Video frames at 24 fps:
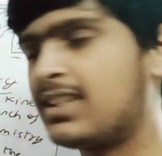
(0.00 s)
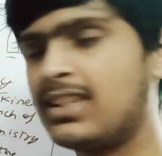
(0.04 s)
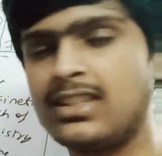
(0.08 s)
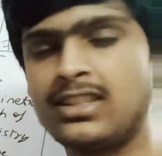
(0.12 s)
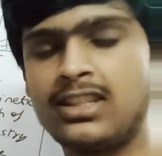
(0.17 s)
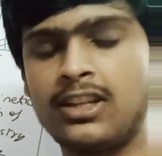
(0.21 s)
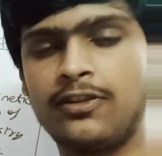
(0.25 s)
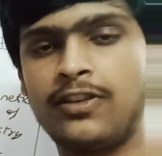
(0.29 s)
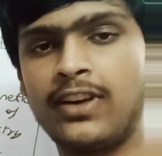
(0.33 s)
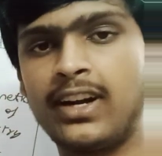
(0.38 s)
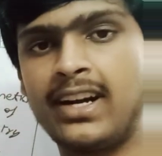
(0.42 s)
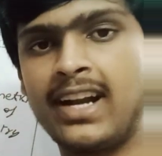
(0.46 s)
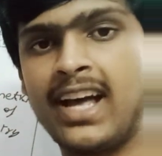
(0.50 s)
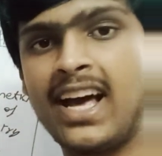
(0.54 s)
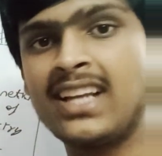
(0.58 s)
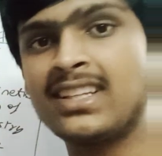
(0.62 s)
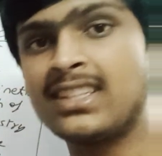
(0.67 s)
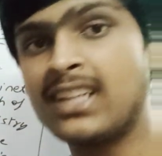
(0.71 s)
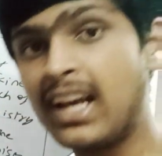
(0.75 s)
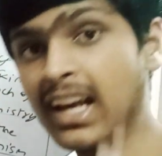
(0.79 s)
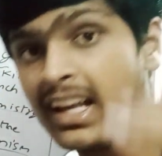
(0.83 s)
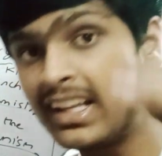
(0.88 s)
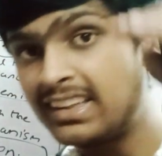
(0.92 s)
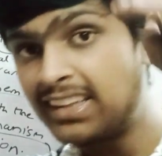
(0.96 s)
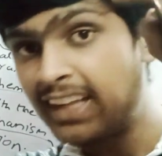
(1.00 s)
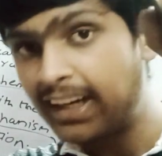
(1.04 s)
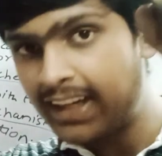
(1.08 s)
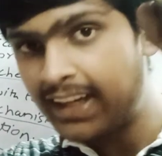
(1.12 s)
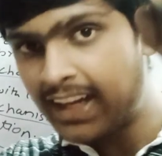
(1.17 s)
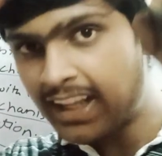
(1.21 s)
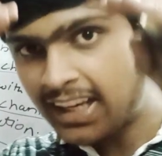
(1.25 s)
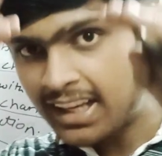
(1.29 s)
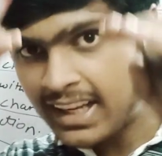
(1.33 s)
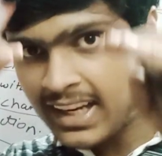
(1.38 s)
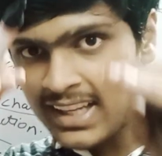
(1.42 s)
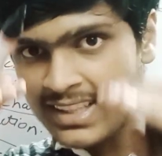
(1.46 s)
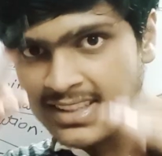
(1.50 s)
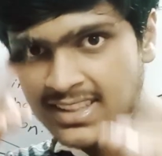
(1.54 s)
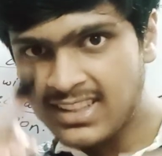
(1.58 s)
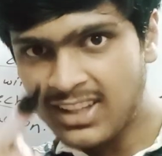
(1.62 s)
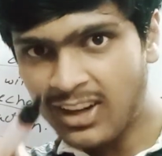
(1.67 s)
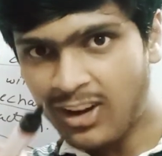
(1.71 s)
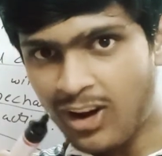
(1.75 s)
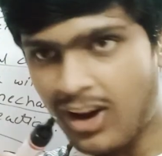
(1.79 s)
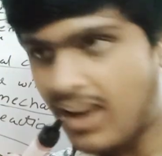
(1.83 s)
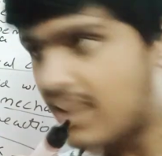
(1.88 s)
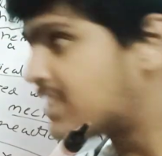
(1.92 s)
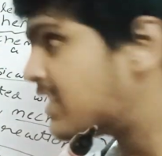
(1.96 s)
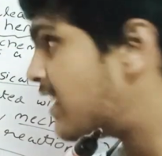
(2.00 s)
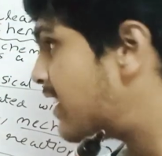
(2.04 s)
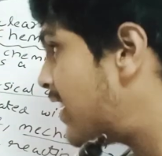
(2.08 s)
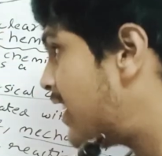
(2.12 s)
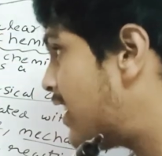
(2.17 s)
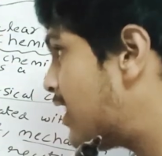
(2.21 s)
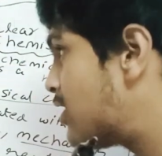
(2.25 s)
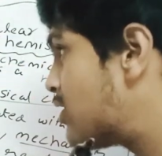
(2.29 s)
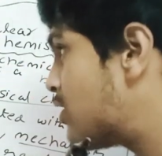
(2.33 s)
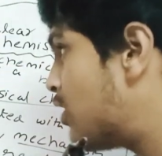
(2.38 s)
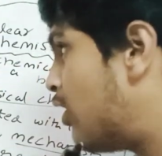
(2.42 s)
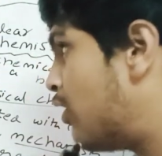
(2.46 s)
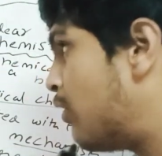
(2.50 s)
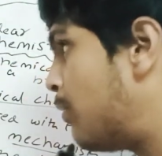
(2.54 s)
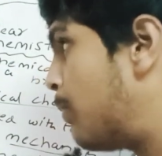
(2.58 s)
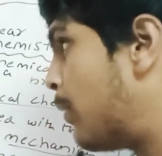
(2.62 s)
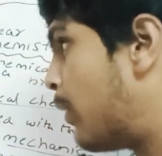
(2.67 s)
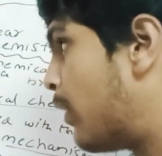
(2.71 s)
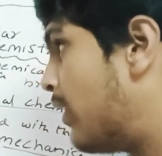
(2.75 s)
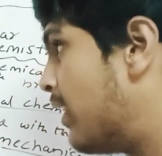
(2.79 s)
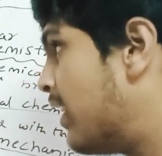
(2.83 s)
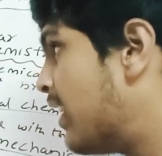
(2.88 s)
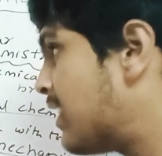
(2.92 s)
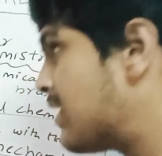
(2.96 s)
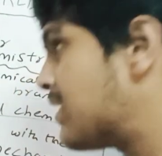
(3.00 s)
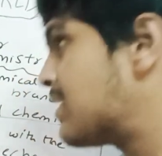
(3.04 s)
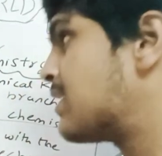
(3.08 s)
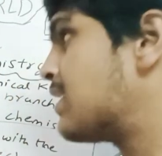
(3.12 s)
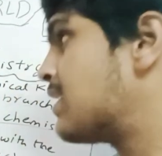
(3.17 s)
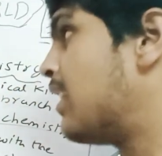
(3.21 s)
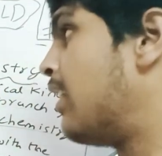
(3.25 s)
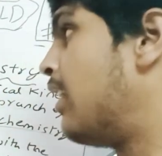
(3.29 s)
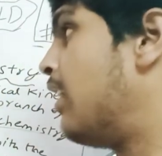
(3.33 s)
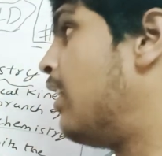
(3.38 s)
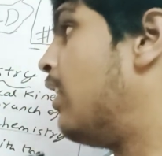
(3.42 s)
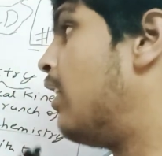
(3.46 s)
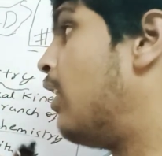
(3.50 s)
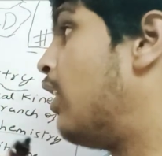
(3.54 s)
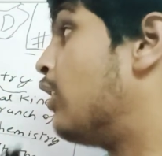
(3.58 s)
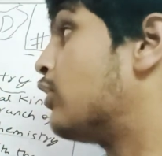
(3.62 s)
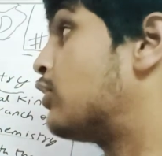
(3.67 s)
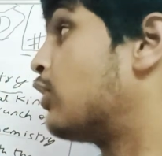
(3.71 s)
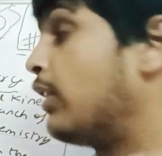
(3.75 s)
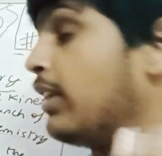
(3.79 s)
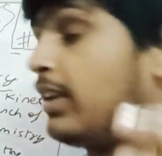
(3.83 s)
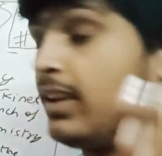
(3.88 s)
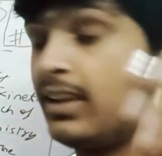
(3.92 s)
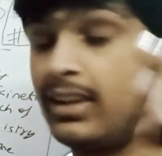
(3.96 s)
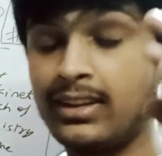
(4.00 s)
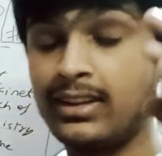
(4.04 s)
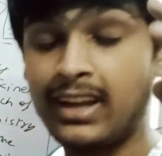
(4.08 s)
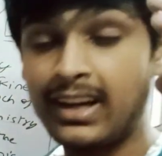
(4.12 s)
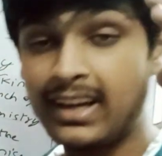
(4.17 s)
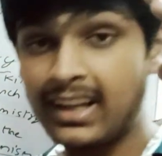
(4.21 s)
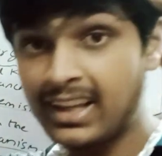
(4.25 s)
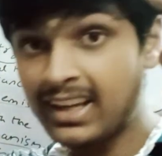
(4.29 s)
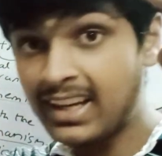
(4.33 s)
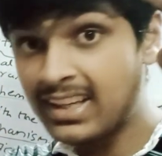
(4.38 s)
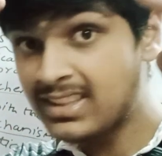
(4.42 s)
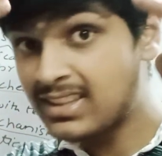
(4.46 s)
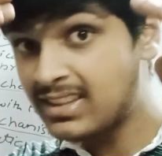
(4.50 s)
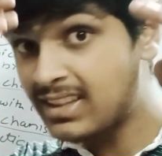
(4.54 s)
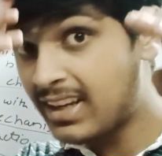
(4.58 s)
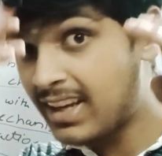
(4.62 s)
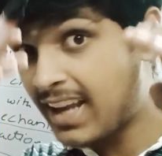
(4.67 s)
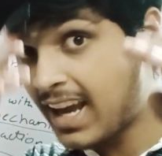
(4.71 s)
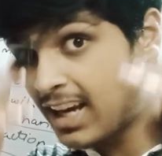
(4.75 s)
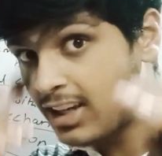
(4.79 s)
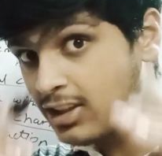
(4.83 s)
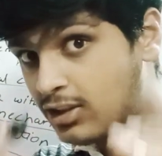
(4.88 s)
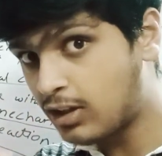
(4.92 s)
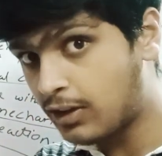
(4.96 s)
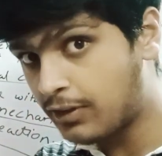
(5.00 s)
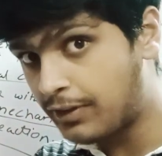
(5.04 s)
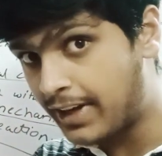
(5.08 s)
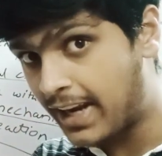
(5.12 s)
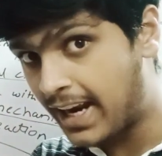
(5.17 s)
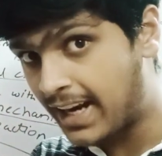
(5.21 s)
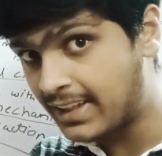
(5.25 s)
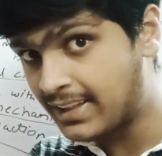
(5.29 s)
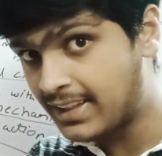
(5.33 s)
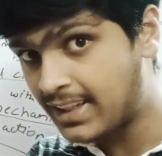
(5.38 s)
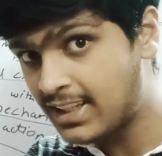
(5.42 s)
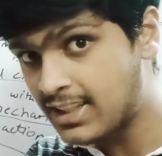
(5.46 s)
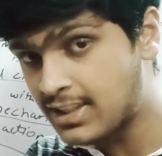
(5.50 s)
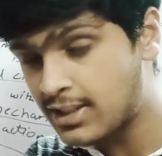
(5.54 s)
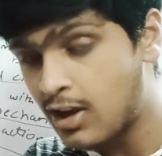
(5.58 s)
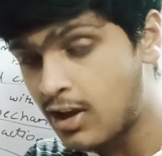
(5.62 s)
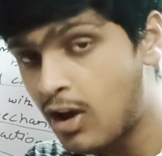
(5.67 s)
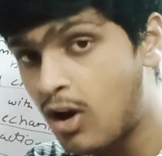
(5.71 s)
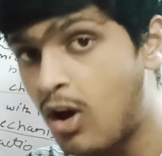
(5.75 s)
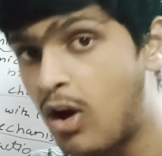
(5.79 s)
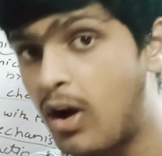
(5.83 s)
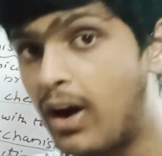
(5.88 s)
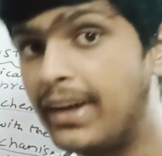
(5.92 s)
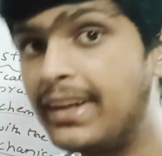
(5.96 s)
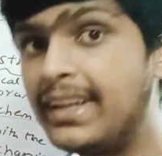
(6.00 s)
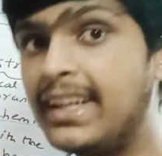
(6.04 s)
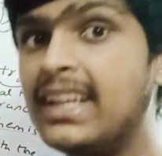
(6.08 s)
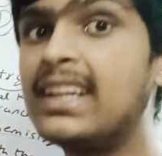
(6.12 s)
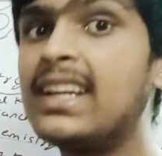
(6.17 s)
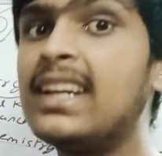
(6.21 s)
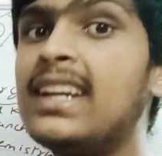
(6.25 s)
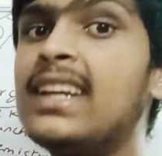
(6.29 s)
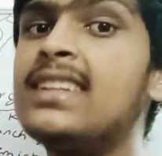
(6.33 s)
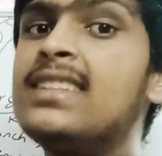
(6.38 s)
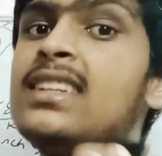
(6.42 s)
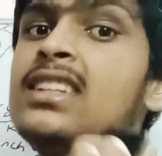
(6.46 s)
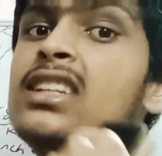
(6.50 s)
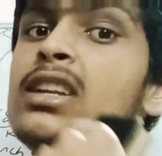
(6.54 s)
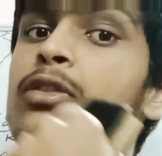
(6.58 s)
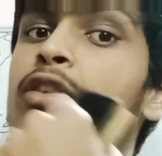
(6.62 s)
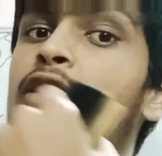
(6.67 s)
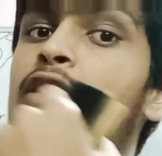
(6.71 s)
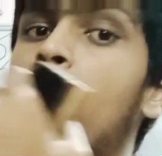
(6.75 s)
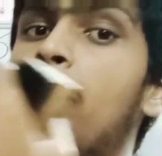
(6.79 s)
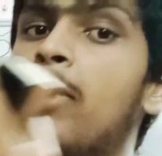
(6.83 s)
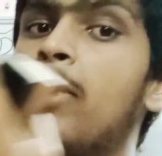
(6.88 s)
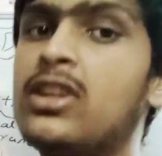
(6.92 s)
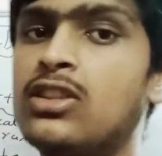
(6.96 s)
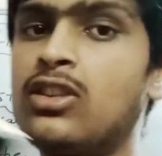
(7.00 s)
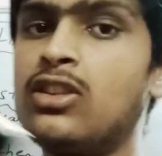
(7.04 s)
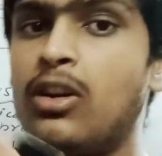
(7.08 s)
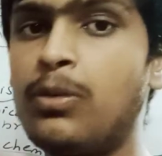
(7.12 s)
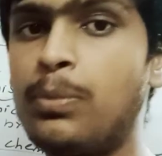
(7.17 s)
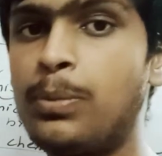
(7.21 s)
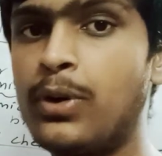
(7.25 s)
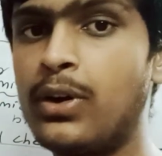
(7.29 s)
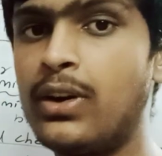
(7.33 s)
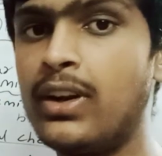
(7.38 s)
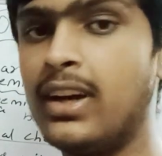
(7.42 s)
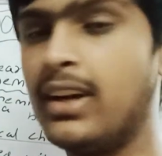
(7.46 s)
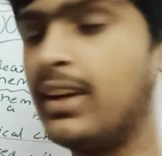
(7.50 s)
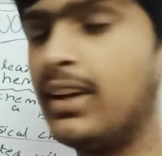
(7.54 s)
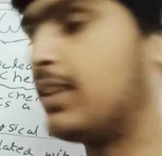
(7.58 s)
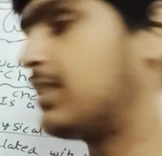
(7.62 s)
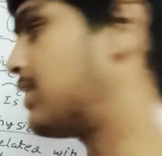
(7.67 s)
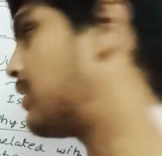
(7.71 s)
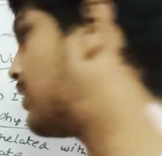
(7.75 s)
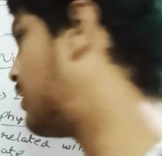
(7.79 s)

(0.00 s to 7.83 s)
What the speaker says: defined as the decrease in the concentration of products. The decrease in the reaction of reactants or increase in the formation of products